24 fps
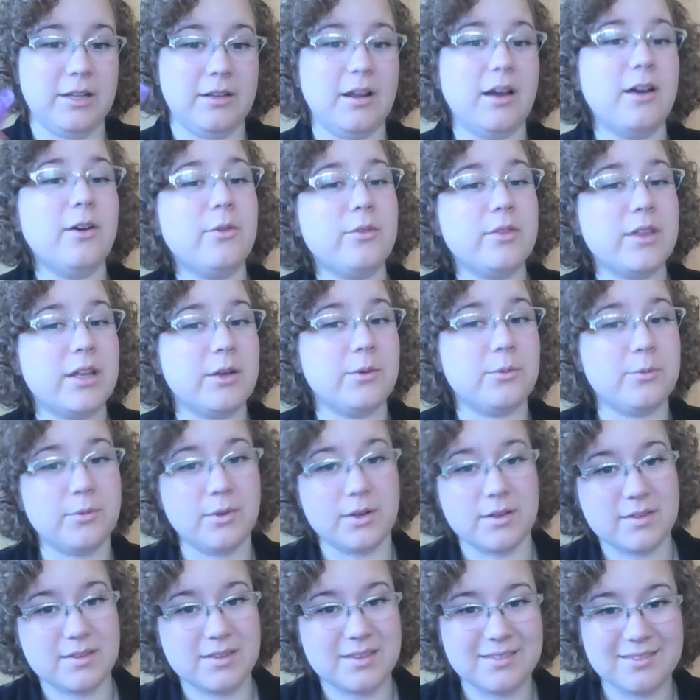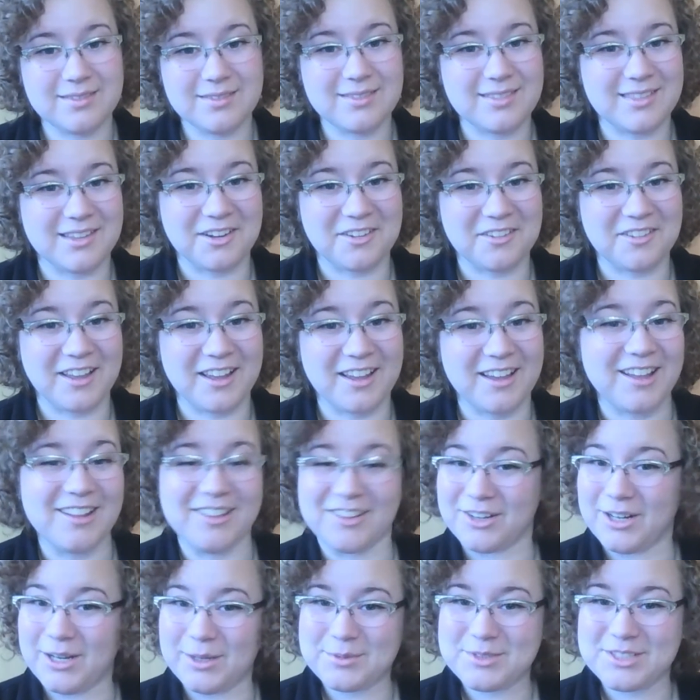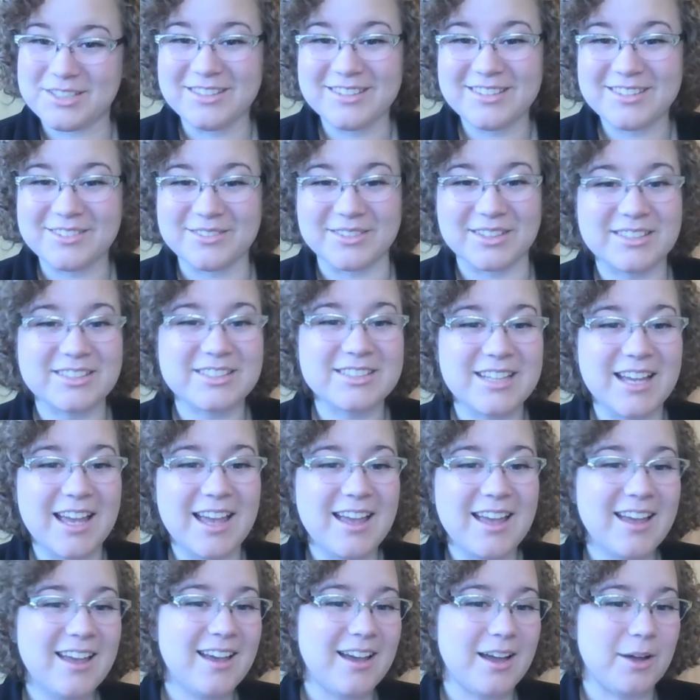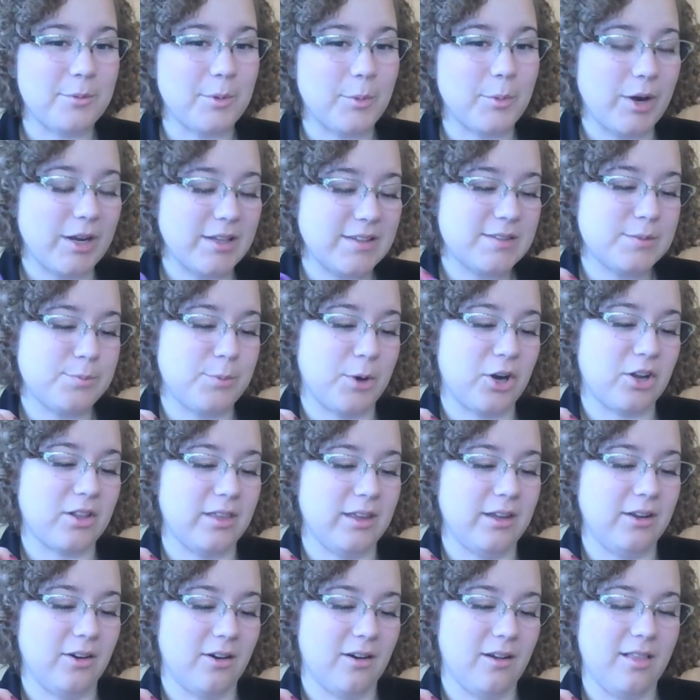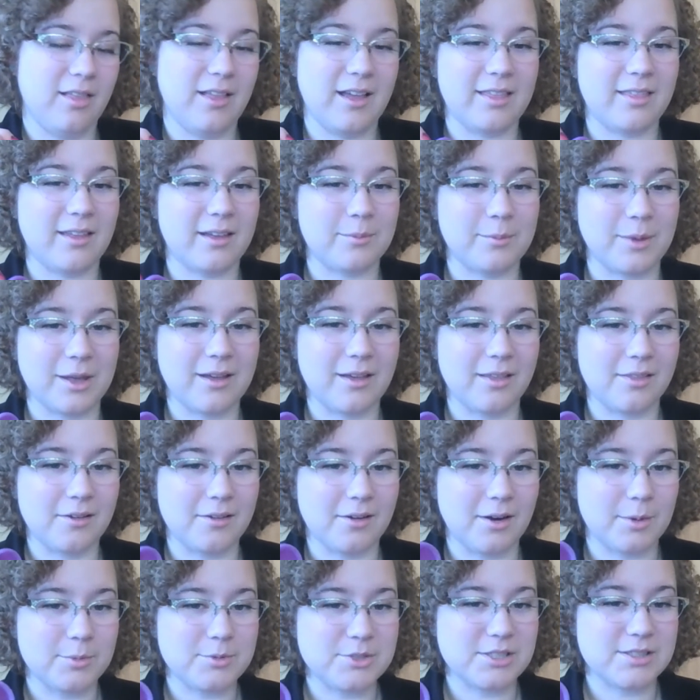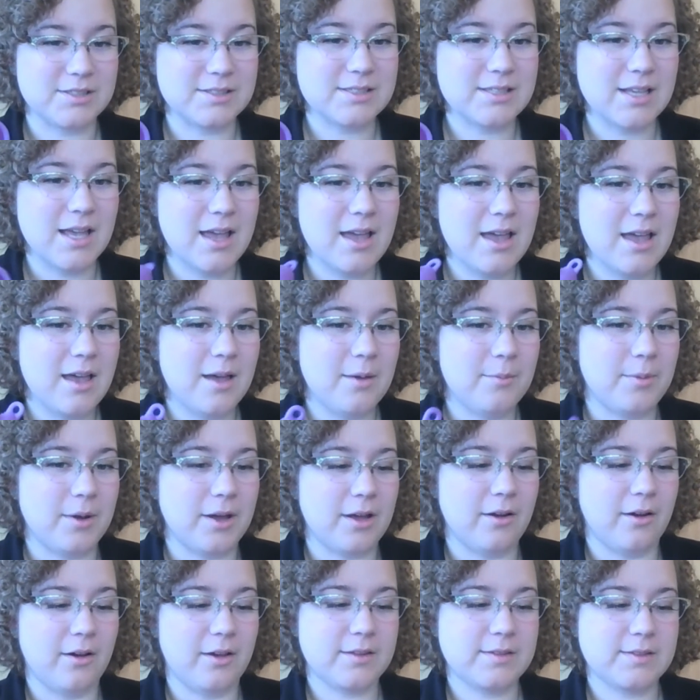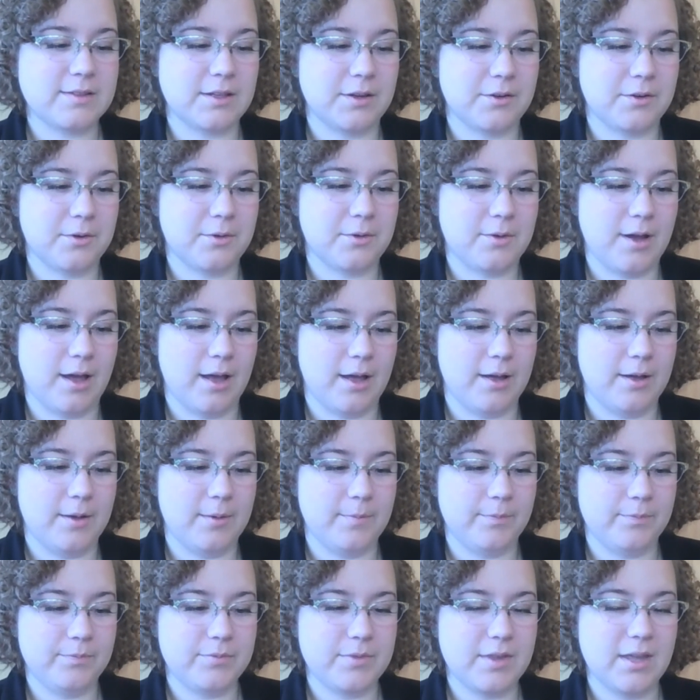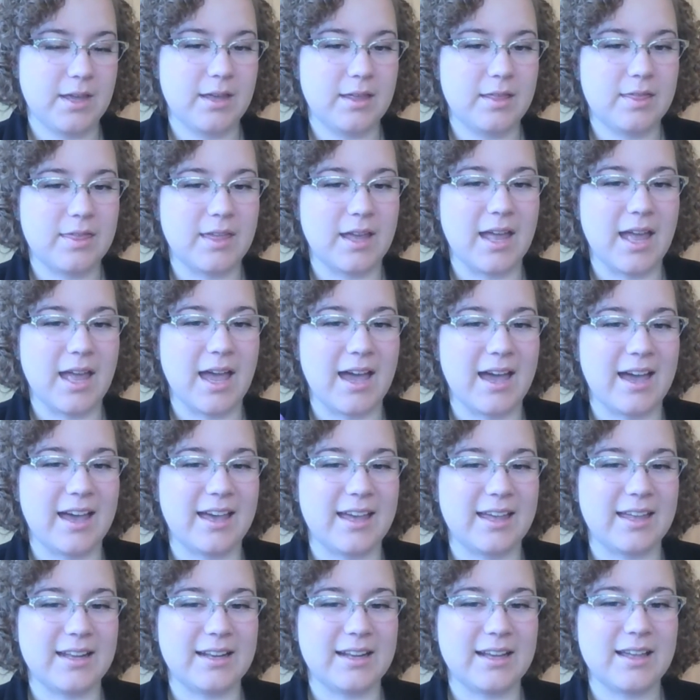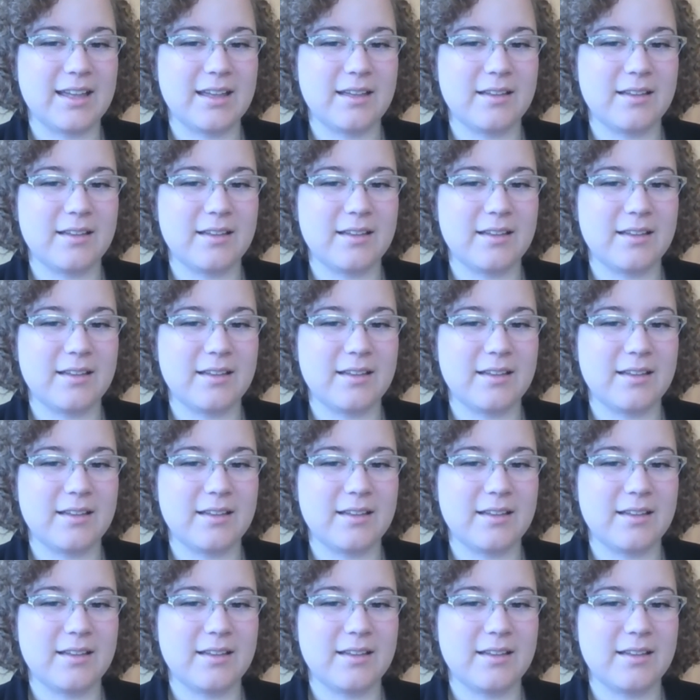Not only was there color options, which I'm a bright, sparkly girl, I like my color options, but also they had